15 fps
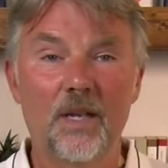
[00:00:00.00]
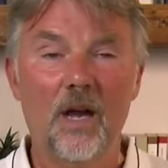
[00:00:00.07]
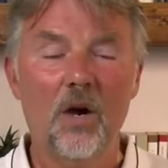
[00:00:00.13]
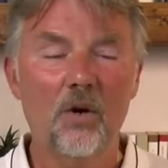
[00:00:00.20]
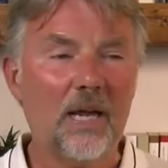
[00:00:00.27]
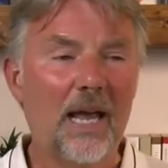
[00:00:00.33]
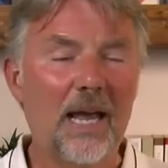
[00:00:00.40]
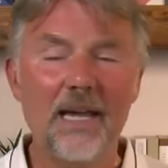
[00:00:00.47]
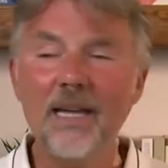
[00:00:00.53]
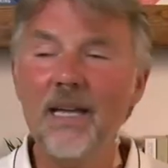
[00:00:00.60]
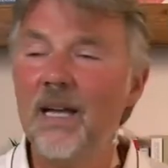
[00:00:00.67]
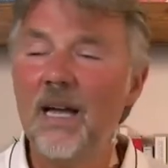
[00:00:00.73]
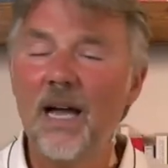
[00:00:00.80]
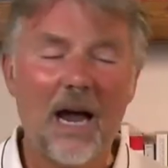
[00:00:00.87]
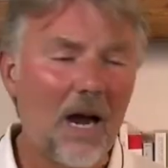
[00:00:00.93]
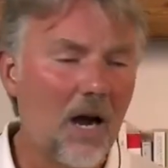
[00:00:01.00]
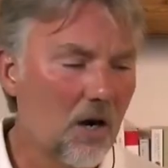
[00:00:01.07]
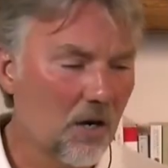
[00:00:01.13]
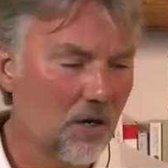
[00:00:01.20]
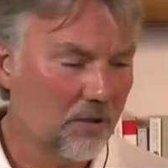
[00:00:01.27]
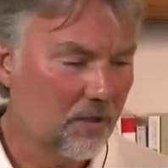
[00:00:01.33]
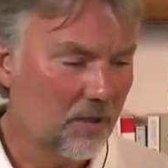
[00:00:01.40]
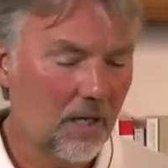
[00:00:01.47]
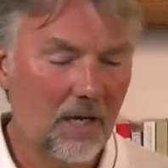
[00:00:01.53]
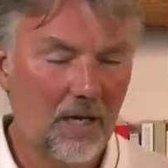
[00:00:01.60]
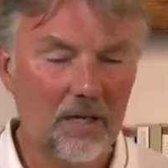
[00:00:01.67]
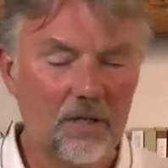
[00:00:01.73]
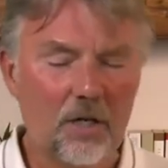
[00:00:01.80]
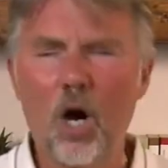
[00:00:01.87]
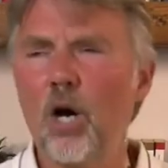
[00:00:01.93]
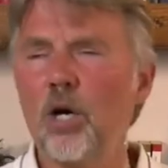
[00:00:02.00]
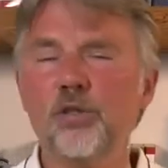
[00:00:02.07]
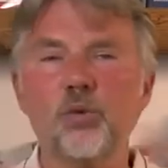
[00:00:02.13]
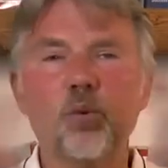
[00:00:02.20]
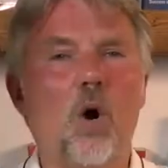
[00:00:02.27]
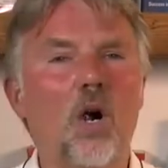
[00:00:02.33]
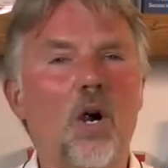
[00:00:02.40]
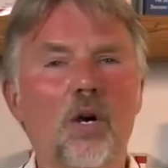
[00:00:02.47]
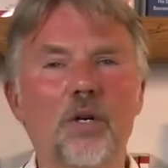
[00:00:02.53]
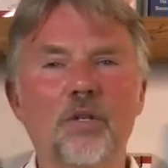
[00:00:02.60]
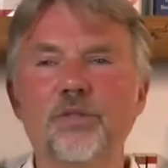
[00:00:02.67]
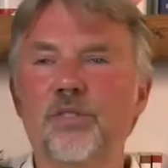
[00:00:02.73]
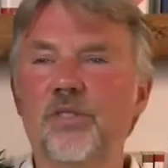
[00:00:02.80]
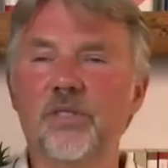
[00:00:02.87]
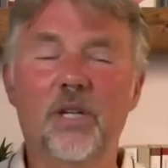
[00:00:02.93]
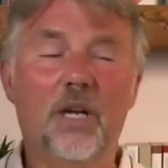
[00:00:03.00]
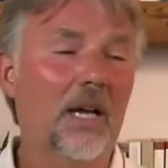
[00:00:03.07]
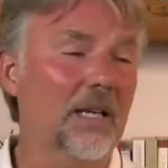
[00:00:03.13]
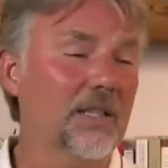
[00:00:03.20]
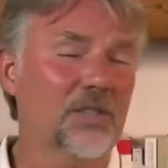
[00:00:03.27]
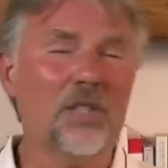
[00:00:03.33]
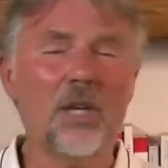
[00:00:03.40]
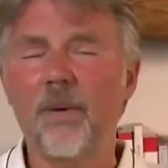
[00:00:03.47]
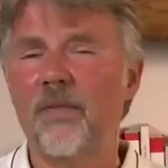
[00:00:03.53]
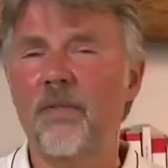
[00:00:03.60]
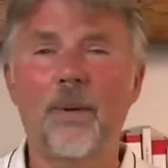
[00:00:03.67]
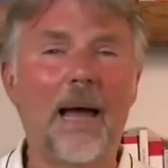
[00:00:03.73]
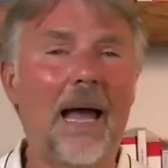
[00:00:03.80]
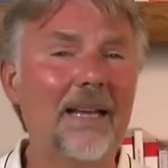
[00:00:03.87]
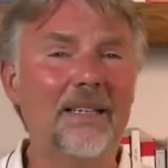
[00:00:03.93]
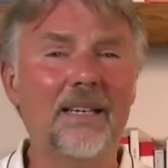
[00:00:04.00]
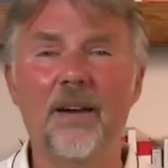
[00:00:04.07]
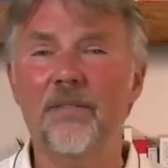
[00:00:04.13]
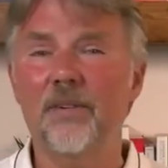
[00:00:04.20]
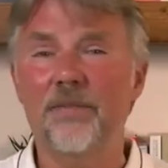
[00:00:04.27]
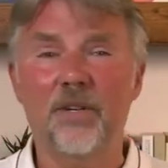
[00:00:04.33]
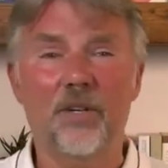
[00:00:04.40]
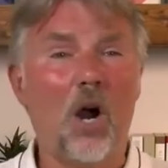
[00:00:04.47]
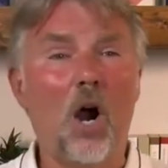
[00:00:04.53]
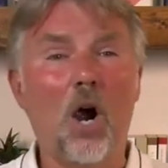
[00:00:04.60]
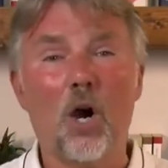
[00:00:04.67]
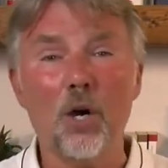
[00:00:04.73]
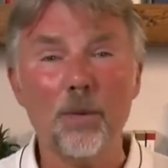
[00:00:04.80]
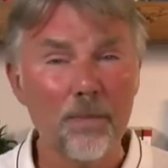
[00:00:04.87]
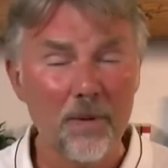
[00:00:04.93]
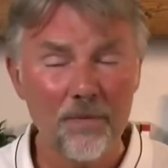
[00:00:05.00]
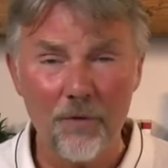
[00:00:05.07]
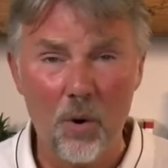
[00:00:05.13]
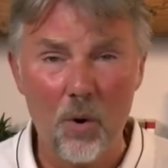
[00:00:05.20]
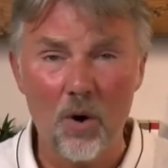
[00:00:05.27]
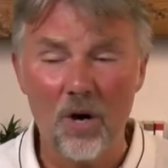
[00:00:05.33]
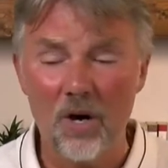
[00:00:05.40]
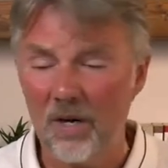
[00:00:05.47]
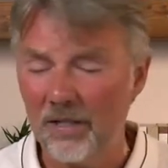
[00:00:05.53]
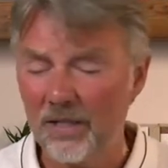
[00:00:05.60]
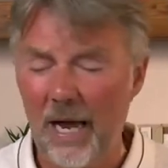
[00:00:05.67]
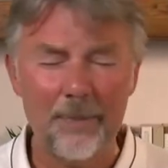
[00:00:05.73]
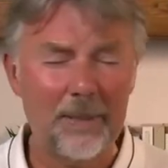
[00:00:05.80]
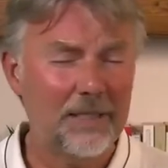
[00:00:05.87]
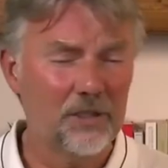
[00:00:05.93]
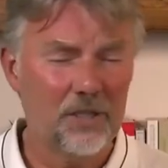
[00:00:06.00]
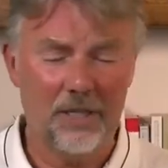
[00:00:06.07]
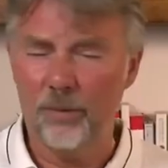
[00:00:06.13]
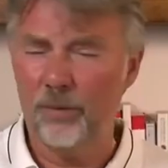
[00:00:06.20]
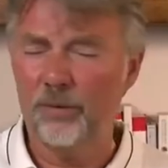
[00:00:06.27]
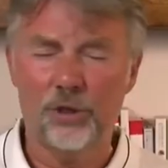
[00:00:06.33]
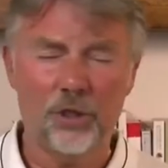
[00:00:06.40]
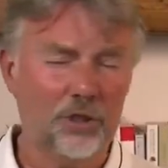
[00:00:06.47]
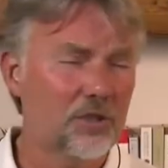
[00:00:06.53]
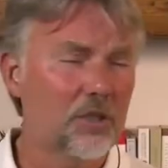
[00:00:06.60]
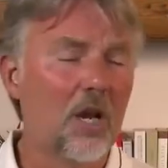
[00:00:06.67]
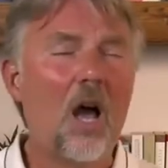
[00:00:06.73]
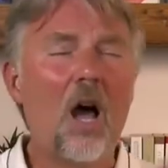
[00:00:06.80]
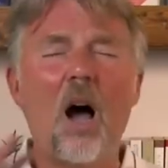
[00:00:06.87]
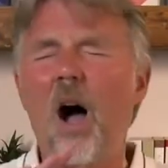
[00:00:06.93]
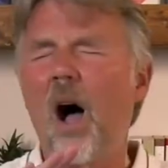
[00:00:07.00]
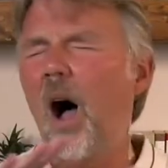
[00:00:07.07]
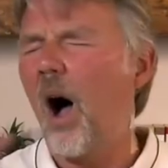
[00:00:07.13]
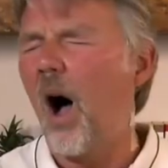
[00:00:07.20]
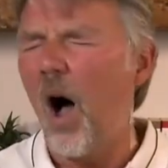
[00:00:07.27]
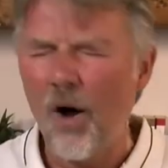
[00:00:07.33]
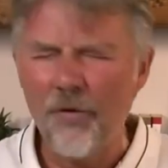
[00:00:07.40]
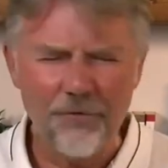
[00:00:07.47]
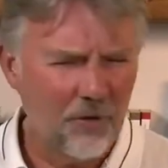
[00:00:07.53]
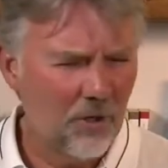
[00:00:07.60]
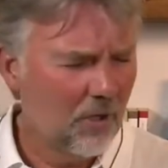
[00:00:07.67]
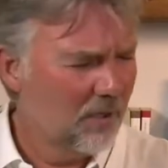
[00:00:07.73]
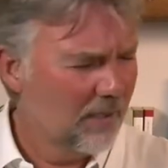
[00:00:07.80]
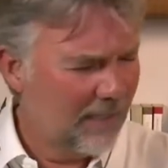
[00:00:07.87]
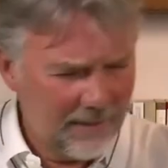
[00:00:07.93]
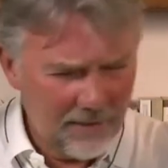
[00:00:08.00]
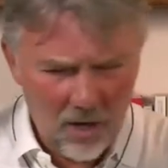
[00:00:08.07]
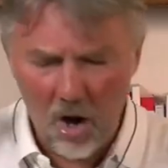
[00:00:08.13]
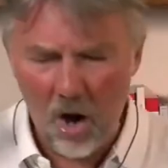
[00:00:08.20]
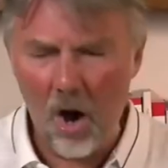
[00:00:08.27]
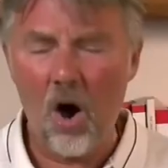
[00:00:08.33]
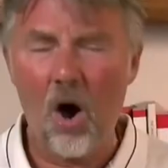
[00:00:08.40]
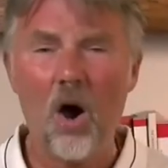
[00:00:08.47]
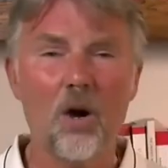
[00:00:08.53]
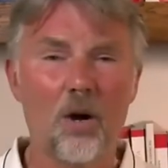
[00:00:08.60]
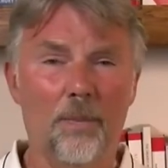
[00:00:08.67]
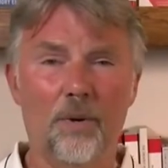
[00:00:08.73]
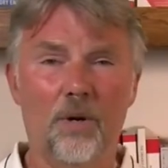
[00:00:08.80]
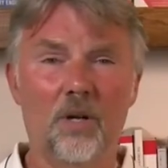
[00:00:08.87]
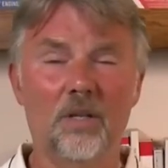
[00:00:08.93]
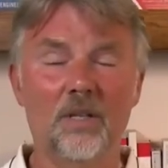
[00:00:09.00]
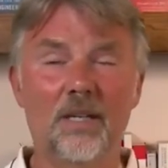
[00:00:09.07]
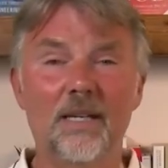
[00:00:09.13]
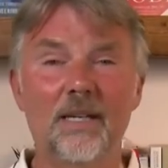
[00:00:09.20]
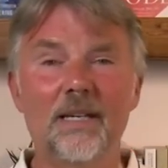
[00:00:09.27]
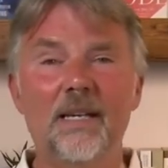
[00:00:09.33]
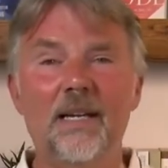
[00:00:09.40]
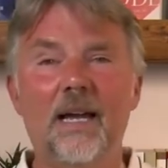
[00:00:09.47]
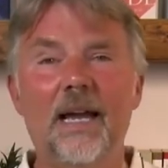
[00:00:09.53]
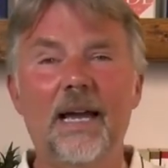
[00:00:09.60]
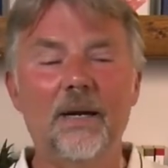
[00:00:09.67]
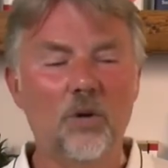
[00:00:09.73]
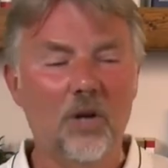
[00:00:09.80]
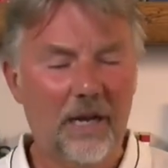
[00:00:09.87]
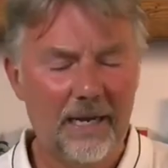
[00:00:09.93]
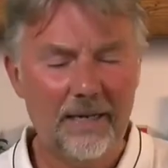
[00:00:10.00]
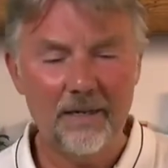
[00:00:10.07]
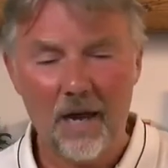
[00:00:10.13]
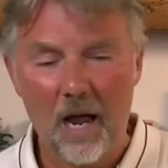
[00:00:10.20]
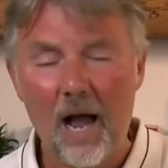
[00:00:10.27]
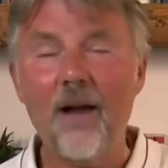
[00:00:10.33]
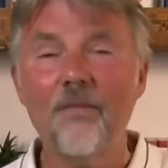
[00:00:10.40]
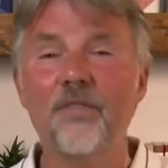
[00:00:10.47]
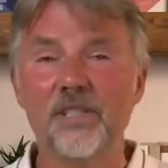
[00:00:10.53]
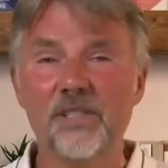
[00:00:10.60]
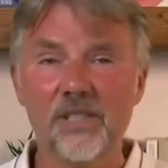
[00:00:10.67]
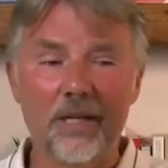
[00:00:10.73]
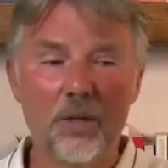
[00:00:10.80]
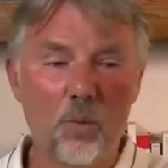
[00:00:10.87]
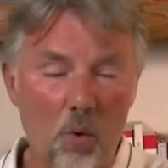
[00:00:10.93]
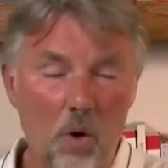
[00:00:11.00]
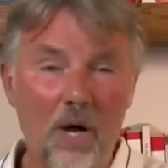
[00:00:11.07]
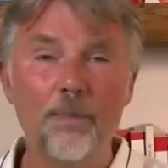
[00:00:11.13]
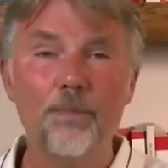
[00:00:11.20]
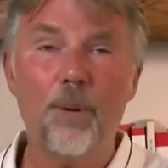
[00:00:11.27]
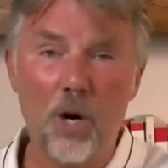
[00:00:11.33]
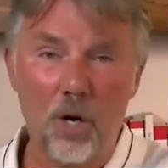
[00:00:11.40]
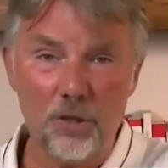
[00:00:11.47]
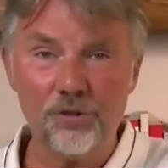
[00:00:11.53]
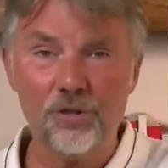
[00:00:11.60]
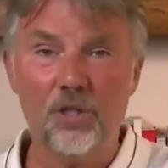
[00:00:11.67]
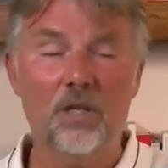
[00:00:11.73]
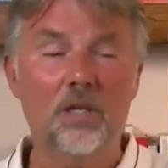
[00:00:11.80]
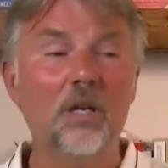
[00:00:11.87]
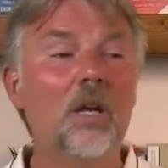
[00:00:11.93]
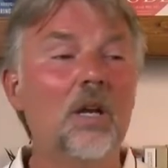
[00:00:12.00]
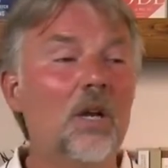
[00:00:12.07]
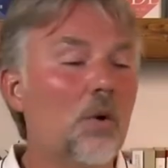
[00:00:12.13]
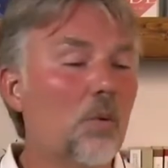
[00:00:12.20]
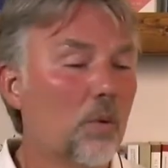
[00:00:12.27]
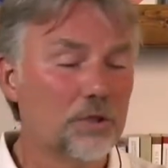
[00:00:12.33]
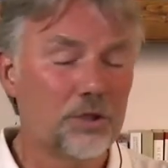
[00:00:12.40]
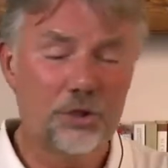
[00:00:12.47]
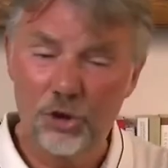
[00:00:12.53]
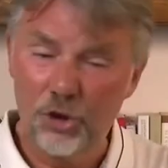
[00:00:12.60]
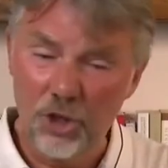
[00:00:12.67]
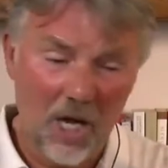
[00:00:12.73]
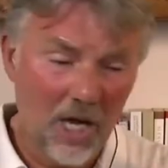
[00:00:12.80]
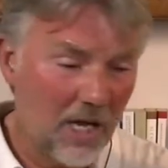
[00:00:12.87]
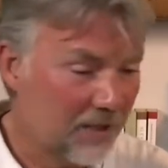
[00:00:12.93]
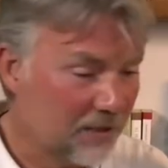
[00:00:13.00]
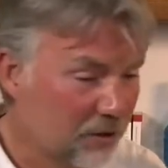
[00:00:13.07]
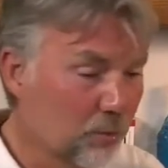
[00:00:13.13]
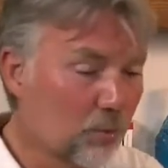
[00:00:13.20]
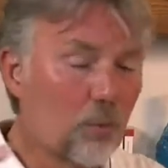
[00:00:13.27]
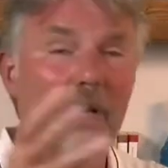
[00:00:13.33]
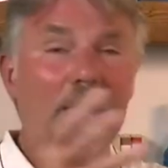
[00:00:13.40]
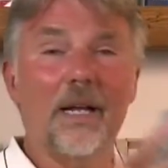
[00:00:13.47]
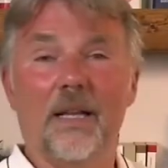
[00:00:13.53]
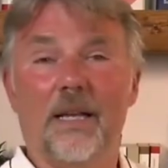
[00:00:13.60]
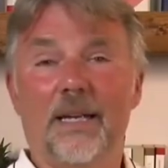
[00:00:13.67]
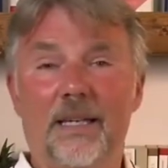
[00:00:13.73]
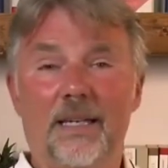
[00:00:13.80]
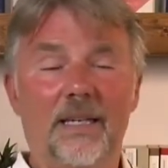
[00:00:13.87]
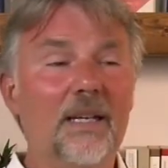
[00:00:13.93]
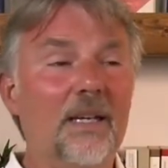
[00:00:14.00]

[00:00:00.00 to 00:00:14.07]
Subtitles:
Okay, I heard curse words, some of them I'd never even heard before. I mean, that were just awful and horrible. And obviously one person was just really